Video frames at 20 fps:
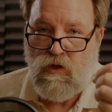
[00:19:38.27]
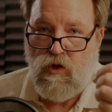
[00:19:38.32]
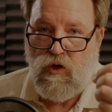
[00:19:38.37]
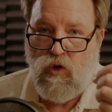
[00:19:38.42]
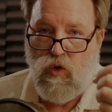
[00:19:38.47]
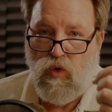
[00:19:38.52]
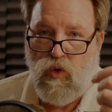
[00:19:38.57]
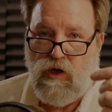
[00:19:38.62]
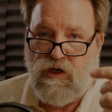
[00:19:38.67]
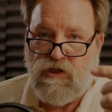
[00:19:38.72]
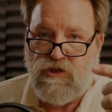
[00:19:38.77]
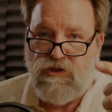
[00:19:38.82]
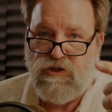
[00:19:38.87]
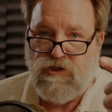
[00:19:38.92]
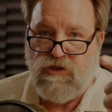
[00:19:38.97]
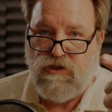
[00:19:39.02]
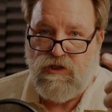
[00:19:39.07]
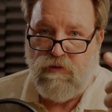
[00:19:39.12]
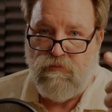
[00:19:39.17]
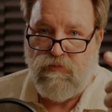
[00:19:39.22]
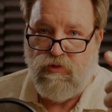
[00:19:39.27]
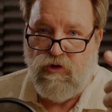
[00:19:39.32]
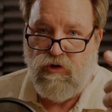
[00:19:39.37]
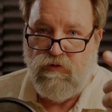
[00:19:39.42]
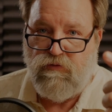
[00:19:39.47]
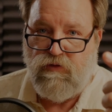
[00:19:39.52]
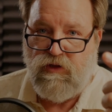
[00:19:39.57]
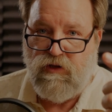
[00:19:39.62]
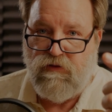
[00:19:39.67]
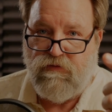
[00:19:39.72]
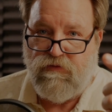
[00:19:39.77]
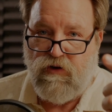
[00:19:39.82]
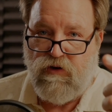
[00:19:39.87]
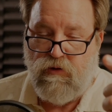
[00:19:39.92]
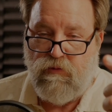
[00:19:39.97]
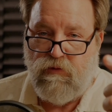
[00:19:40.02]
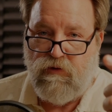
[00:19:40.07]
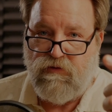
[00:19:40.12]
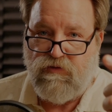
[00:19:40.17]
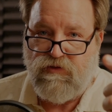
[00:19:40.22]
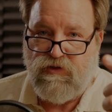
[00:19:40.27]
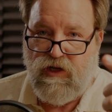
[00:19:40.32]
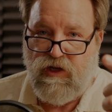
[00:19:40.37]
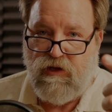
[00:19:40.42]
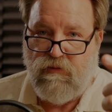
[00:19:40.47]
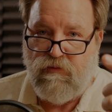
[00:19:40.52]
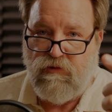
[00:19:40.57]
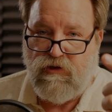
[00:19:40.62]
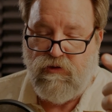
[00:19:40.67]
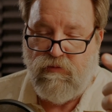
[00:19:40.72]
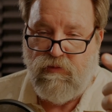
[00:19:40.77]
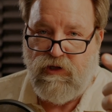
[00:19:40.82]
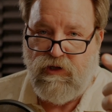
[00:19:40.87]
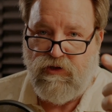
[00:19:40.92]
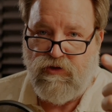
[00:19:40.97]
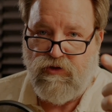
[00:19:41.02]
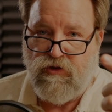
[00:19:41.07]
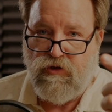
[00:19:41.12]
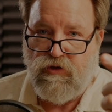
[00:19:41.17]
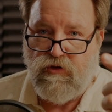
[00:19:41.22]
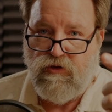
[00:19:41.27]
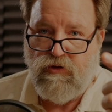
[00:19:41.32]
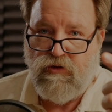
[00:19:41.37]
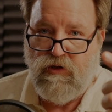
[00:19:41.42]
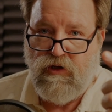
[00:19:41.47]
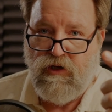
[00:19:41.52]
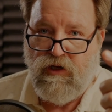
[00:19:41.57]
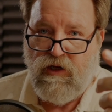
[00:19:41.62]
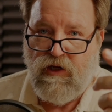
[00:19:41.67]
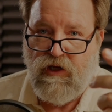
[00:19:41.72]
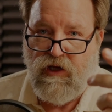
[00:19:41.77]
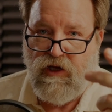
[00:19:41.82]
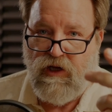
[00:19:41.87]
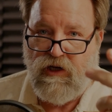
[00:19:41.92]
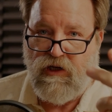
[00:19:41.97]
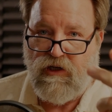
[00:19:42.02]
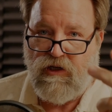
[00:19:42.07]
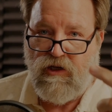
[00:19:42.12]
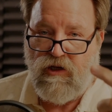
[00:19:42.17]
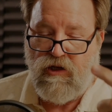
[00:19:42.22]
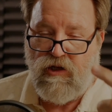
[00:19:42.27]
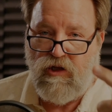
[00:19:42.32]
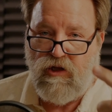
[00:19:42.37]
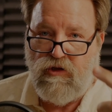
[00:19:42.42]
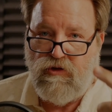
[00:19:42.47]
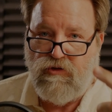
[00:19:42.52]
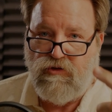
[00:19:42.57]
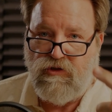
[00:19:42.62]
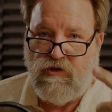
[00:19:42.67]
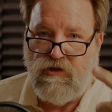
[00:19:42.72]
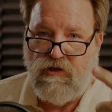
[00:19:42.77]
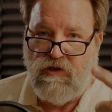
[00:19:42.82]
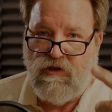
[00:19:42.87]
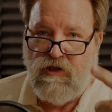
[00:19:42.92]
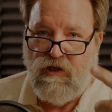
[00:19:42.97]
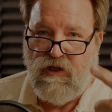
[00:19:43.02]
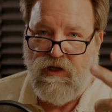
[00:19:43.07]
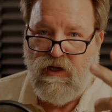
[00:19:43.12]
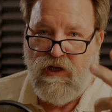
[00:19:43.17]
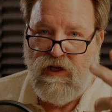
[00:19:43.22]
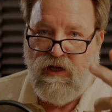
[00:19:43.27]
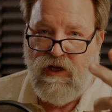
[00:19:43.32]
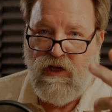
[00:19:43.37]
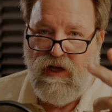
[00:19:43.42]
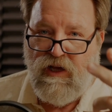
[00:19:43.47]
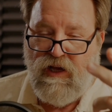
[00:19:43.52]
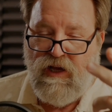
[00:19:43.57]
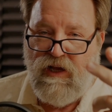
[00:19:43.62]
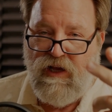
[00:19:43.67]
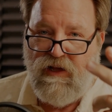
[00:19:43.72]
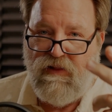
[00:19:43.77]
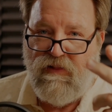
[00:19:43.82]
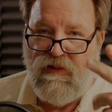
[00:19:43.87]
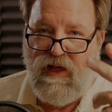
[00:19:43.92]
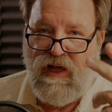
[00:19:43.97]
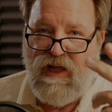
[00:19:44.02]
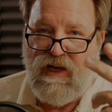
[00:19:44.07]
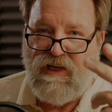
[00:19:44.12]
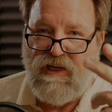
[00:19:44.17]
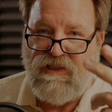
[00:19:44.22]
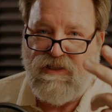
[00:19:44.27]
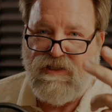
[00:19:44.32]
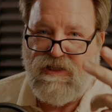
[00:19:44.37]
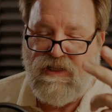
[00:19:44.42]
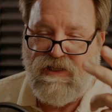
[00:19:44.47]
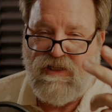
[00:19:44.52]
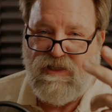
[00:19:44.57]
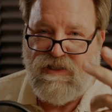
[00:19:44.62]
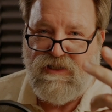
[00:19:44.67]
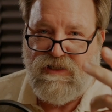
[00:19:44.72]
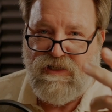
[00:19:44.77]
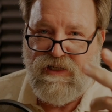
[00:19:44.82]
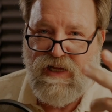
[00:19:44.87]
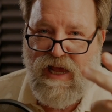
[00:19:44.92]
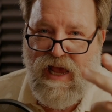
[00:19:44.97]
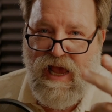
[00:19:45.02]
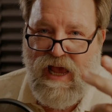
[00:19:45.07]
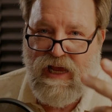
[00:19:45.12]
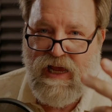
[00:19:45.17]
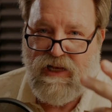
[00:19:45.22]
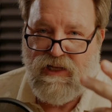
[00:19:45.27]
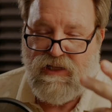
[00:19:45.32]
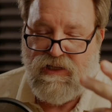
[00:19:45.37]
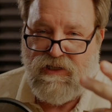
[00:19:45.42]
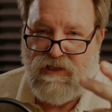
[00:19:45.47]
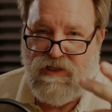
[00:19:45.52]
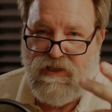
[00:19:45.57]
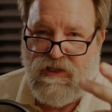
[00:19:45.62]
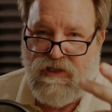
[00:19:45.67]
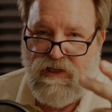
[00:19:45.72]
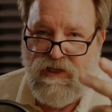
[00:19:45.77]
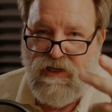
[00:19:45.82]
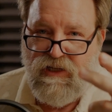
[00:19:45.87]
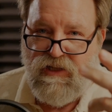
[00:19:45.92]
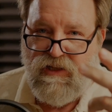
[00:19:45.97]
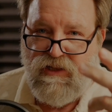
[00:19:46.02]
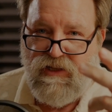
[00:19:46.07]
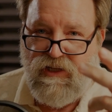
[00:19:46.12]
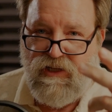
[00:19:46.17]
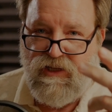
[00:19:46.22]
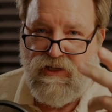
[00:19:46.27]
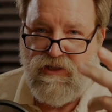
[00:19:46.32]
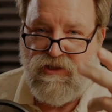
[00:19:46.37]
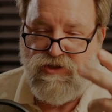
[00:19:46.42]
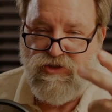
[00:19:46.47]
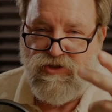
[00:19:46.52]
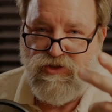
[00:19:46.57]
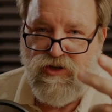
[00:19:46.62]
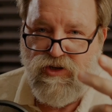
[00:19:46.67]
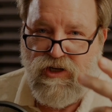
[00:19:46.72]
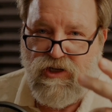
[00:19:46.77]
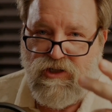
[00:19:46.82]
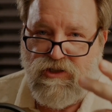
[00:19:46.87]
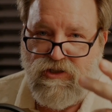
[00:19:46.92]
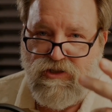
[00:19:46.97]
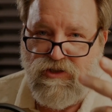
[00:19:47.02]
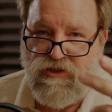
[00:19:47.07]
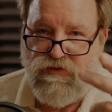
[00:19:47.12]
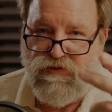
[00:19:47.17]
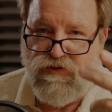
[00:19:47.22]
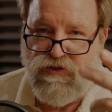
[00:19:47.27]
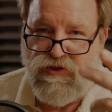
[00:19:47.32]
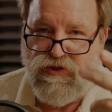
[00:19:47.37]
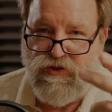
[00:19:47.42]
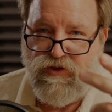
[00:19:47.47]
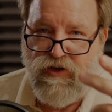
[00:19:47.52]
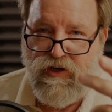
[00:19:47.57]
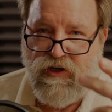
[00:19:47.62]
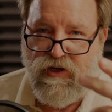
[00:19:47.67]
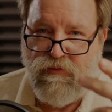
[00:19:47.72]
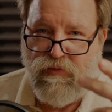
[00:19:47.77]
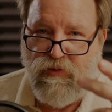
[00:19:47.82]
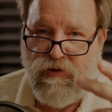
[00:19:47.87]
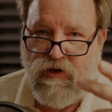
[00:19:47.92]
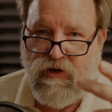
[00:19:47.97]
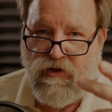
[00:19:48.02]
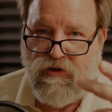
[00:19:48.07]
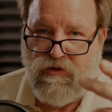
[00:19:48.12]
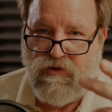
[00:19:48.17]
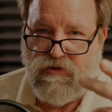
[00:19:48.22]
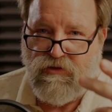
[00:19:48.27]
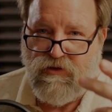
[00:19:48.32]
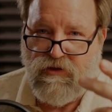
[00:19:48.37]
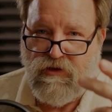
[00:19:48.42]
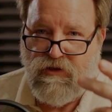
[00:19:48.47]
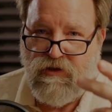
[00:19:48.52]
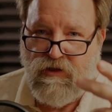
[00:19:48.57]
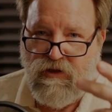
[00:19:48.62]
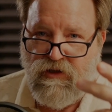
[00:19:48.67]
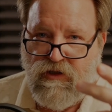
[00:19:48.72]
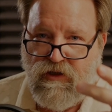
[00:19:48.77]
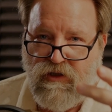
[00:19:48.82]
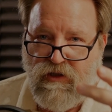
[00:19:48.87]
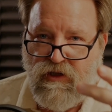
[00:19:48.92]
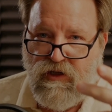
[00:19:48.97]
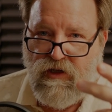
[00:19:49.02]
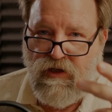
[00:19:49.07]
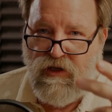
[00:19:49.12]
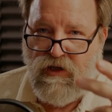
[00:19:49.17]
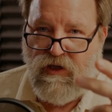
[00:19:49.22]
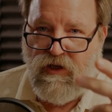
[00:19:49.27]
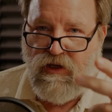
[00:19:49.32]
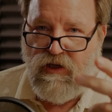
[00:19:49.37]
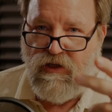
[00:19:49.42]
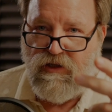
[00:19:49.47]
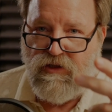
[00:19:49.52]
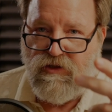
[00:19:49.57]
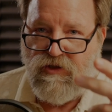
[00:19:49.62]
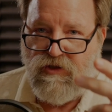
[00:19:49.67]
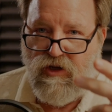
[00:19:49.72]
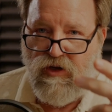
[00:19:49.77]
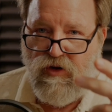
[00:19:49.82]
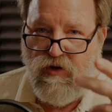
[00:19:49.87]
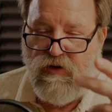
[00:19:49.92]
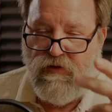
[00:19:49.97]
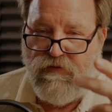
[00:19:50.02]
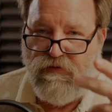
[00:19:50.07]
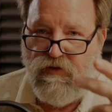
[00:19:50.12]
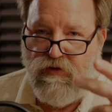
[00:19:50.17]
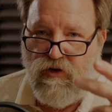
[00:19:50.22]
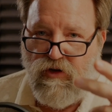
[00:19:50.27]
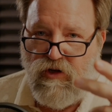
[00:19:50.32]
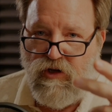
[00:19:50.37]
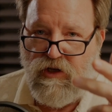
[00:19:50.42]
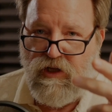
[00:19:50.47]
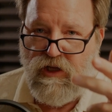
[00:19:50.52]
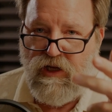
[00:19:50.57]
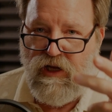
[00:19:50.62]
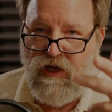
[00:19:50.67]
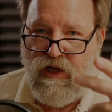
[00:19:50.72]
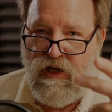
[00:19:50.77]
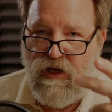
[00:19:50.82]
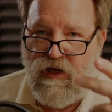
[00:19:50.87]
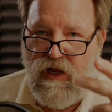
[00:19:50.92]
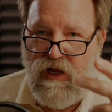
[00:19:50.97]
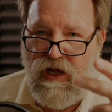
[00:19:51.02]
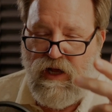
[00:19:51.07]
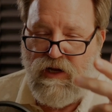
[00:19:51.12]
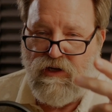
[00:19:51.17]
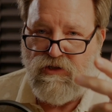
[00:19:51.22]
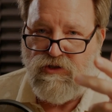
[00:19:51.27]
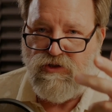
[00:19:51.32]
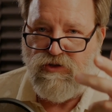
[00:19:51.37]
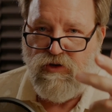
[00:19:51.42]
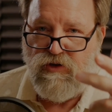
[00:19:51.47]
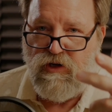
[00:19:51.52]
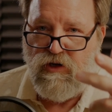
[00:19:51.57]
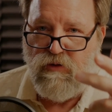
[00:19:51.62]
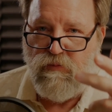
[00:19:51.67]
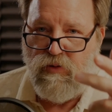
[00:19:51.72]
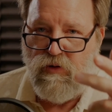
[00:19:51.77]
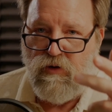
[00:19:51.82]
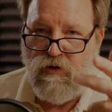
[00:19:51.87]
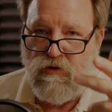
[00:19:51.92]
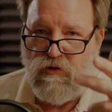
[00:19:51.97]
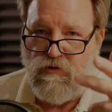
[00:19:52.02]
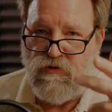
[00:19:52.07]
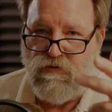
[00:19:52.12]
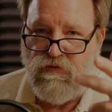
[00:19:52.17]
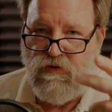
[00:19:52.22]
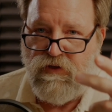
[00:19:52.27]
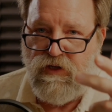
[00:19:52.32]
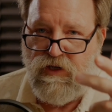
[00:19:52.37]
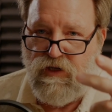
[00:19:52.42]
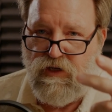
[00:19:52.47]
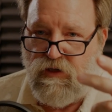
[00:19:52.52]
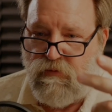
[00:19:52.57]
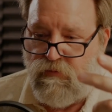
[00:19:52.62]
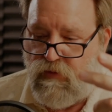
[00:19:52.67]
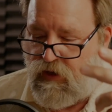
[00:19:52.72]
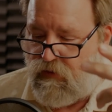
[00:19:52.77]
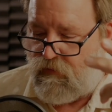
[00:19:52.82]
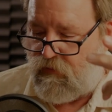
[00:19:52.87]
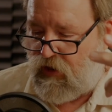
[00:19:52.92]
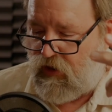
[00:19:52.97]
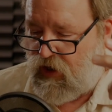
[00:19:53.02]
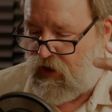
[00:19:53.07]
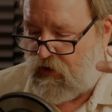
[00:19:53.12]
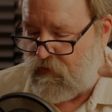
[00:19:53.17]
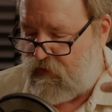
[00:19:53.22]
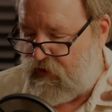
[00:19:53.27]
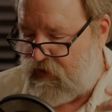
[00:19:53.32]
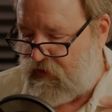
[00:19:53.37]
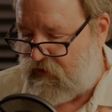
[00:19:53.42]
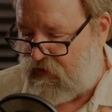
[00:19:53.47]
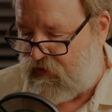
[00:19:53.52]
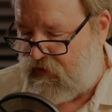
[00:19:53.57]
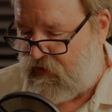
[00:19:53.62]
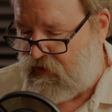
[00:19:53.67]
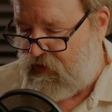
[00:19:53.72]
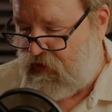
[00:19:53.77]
questions that prove the affirmative statement to be true, and a conclusion. And that is exactly the instructions for string of pearls. And so if you're looking at how does string of pearls fit into my block method,